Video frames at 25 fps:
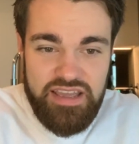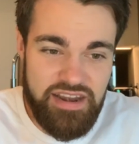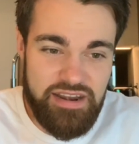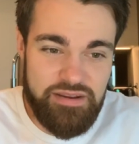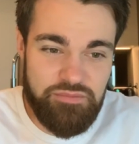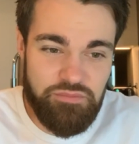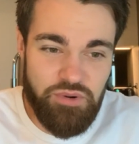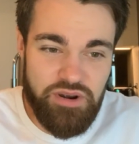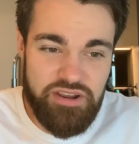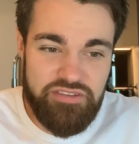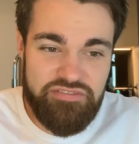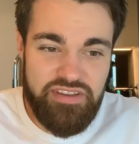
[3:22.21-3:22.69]

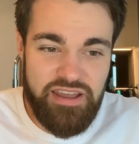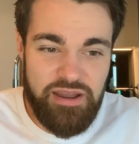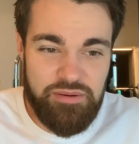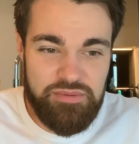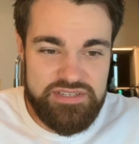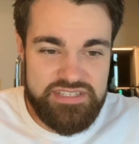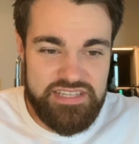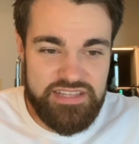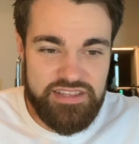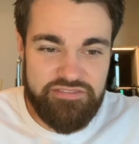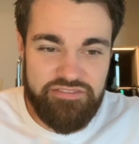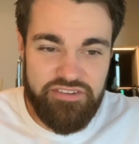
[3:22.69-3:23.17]
And what he found
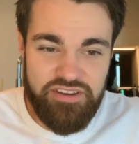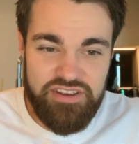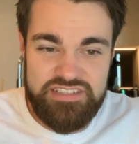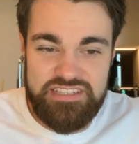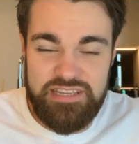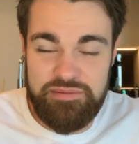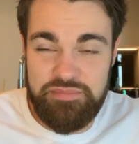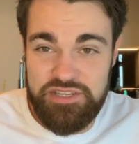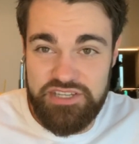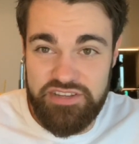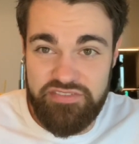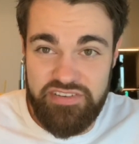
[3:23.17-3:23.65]
was that the
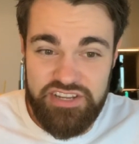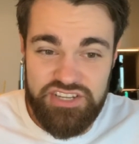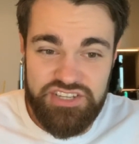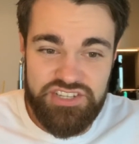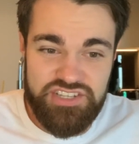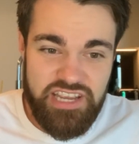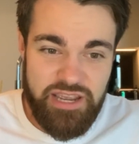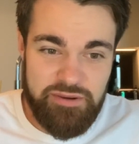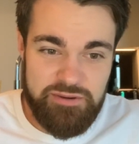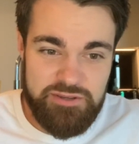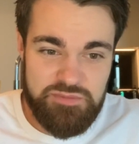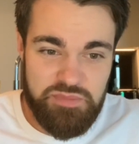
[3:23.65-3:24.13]
first image of
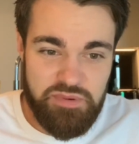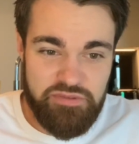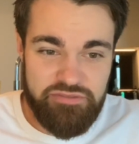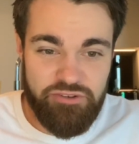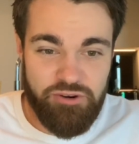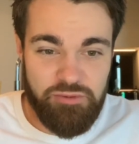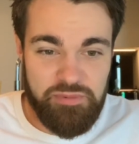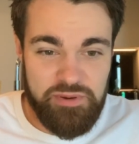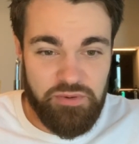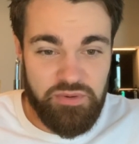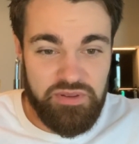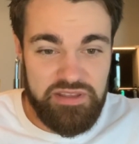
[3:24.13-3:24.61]
each set was
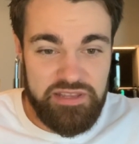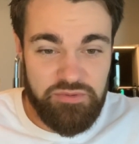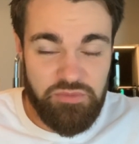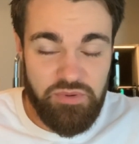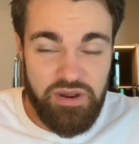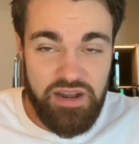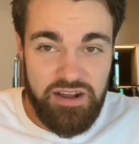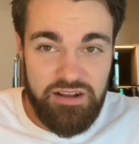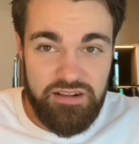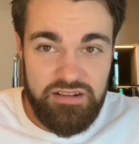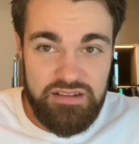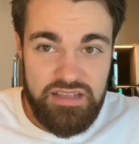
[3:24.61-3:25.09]
performing really
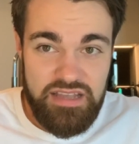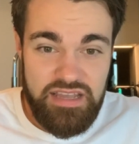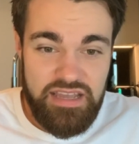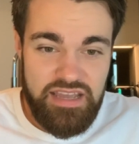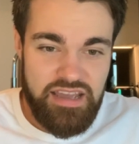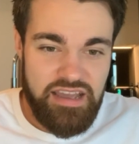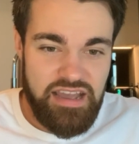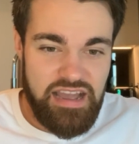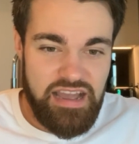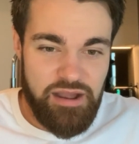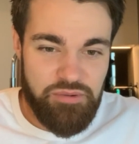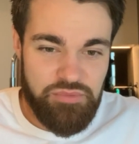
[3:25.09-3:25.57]
well,
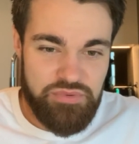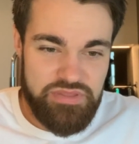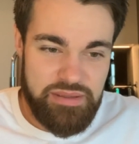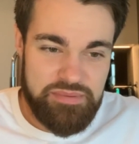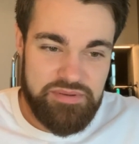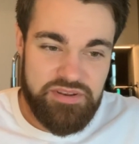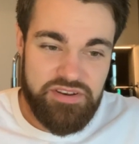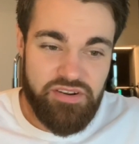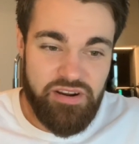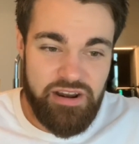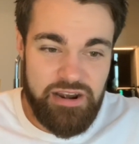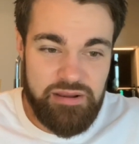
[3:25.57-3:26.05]
with
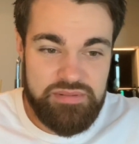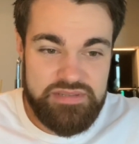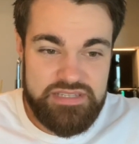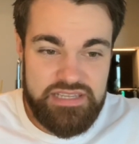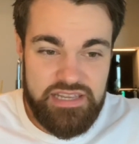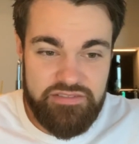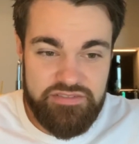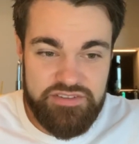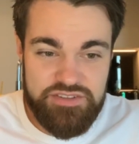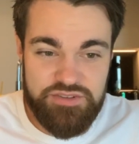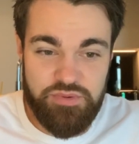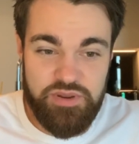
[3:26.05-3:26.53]
up to
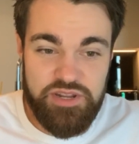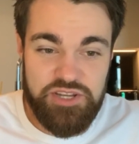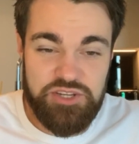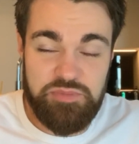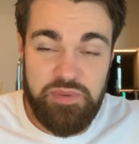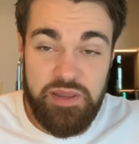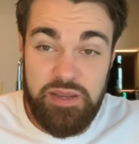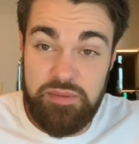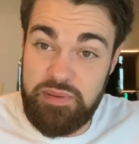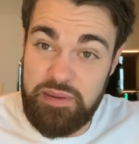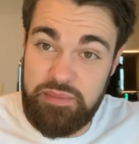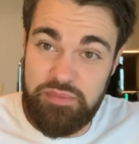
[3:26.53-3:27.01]
90% of its
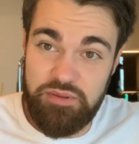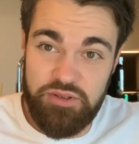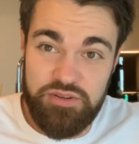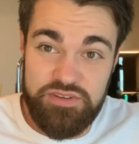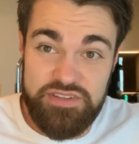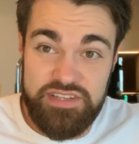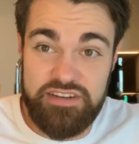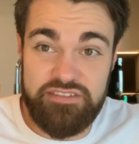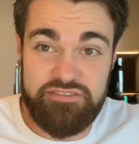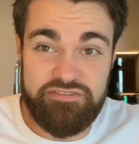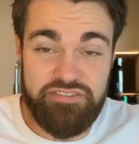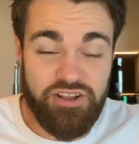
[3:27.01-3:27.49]
reach being people who
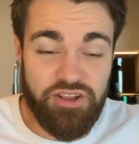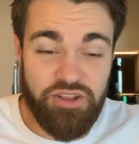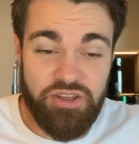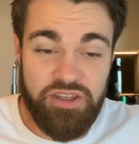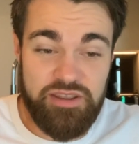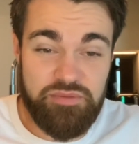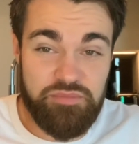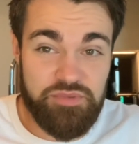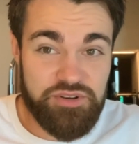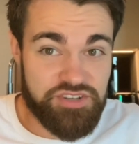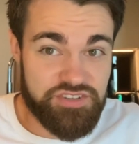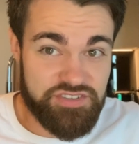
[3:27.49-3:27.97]
didn't follow
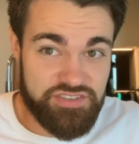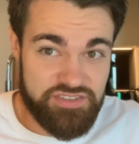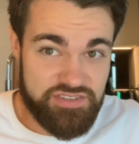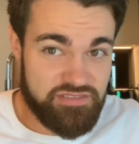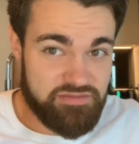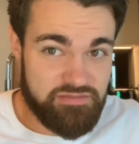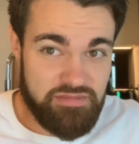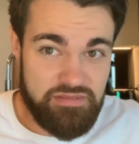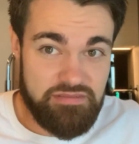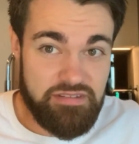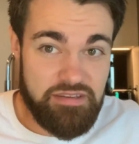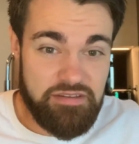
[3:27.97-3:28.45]
him, which
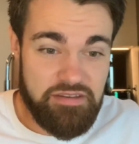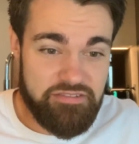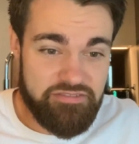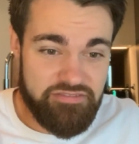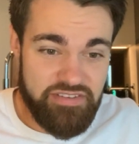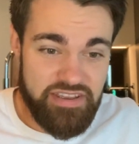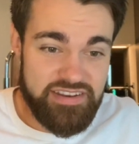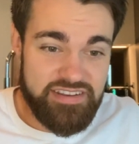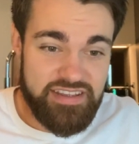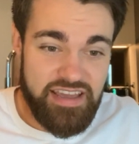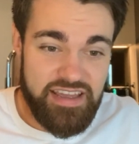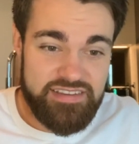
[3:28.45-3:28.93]
is
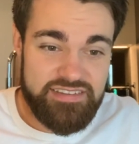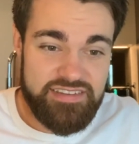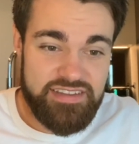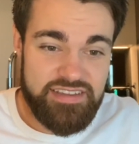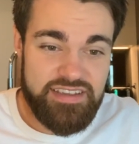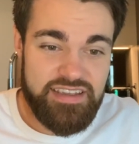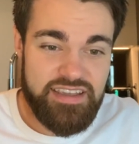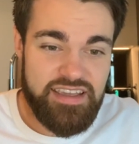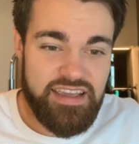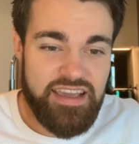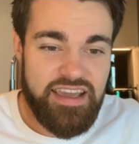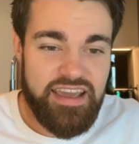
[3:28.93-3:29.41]

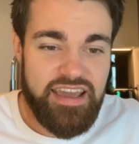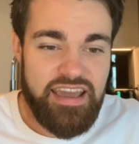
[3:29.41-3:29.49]
fantastic.